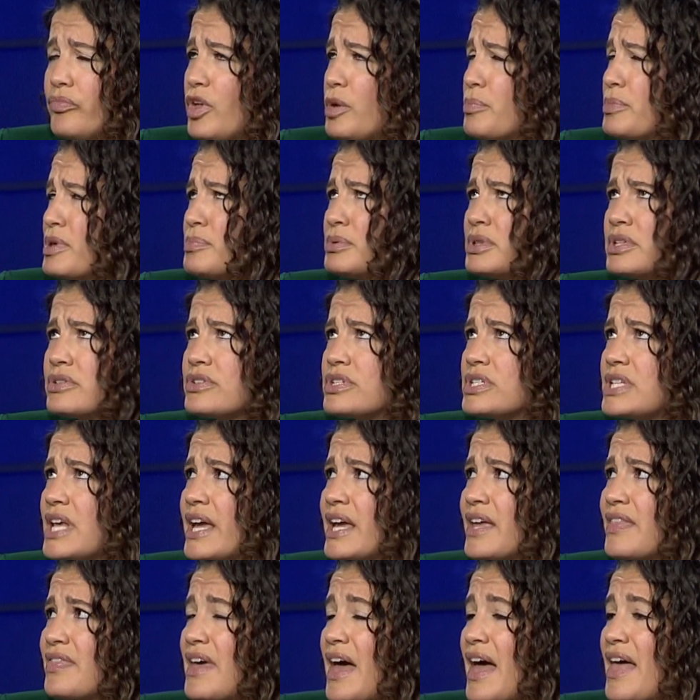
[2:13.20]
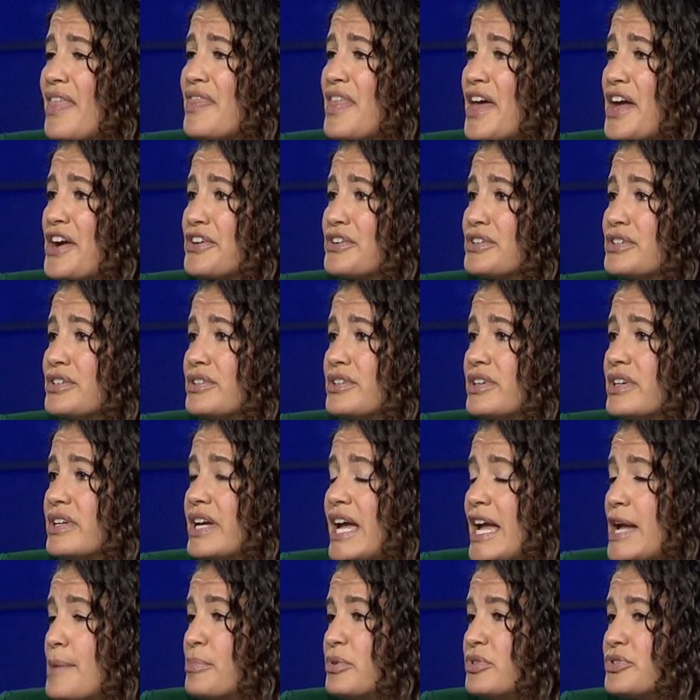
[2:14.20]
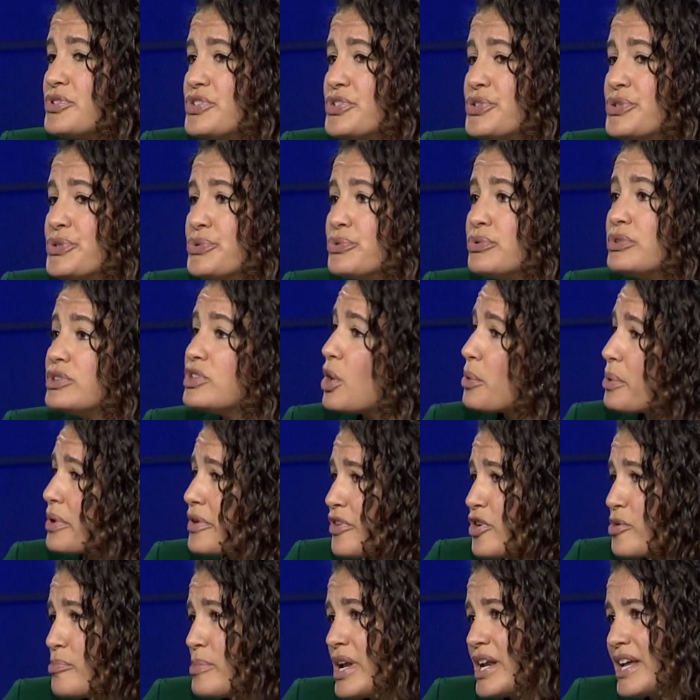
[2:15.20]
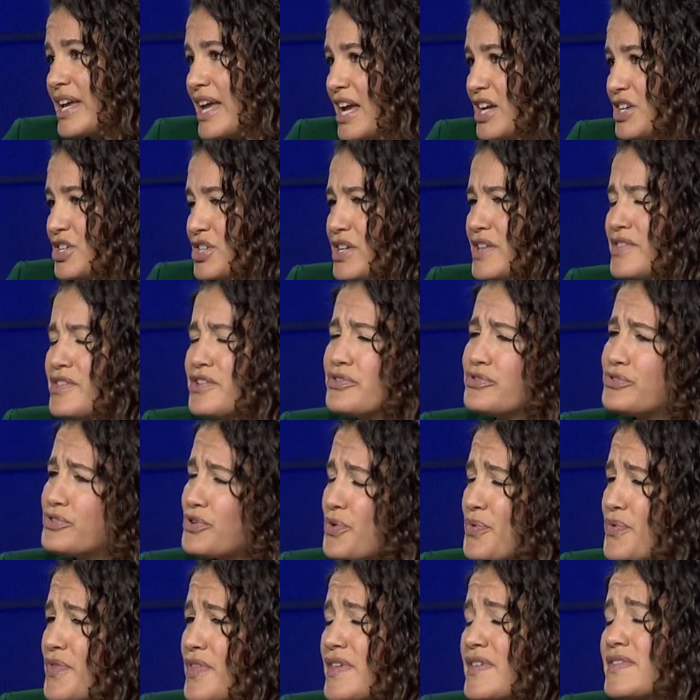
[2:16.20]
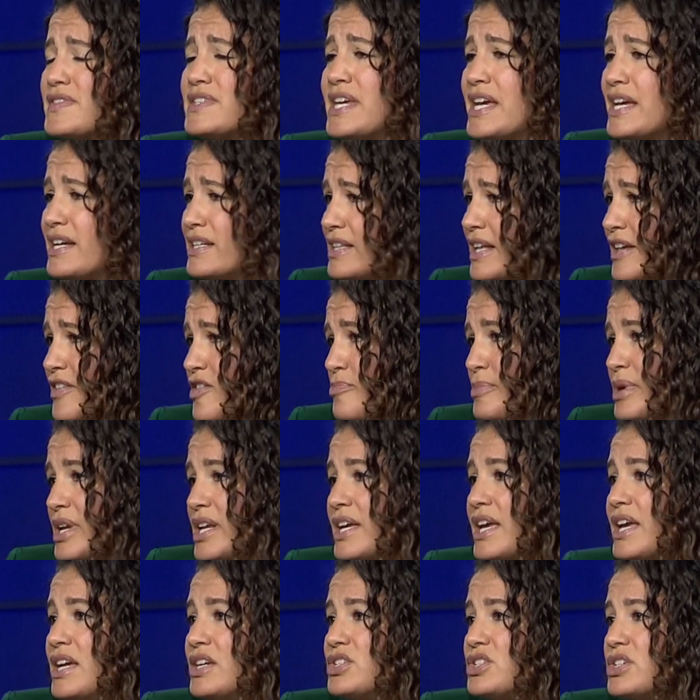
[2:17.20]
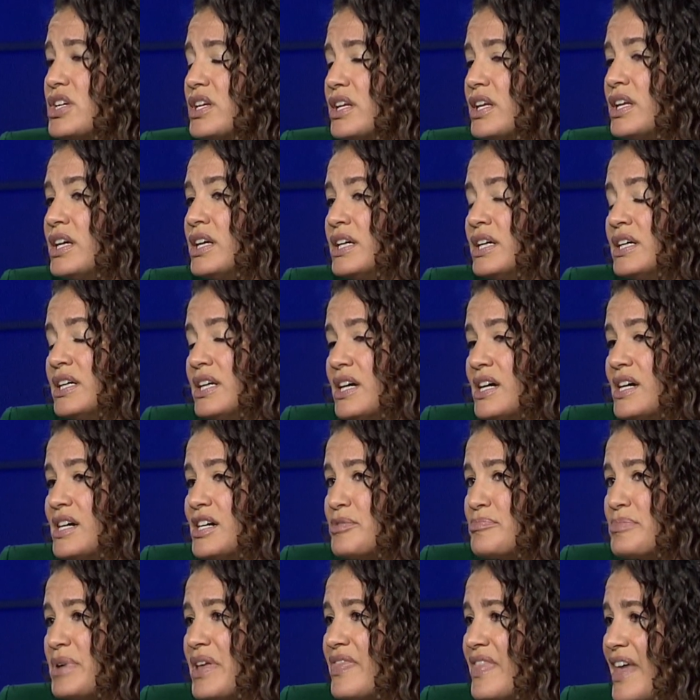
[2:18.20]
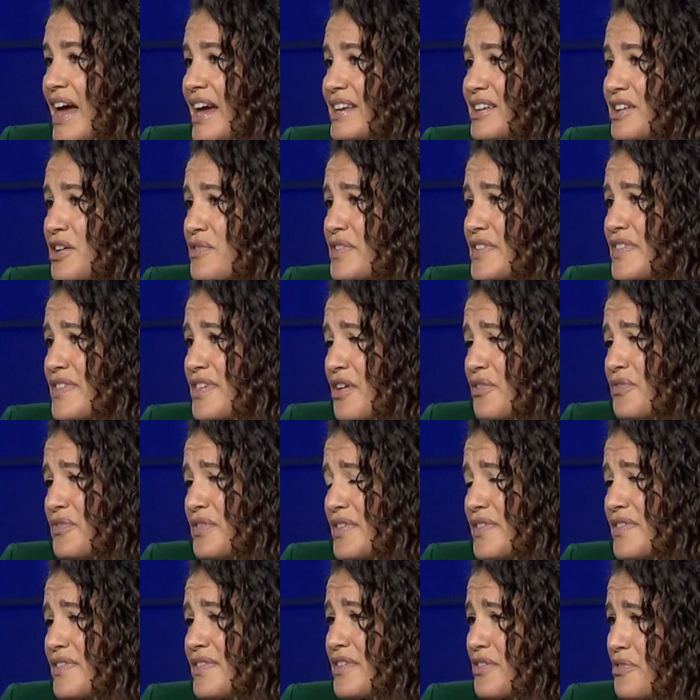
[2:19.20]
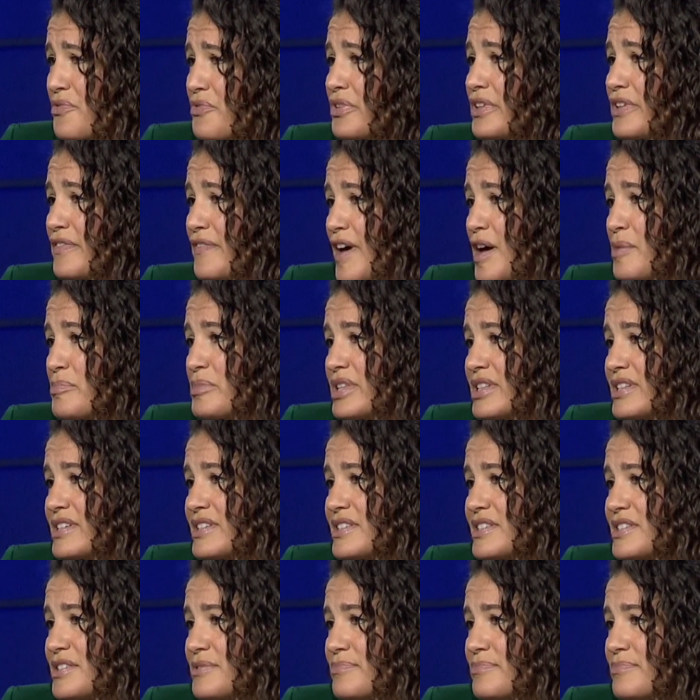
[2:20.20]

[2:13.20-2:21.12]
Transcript: People are saying that they're able to lower their medication, their doses, take less medication, and that in of itself is really fabulous.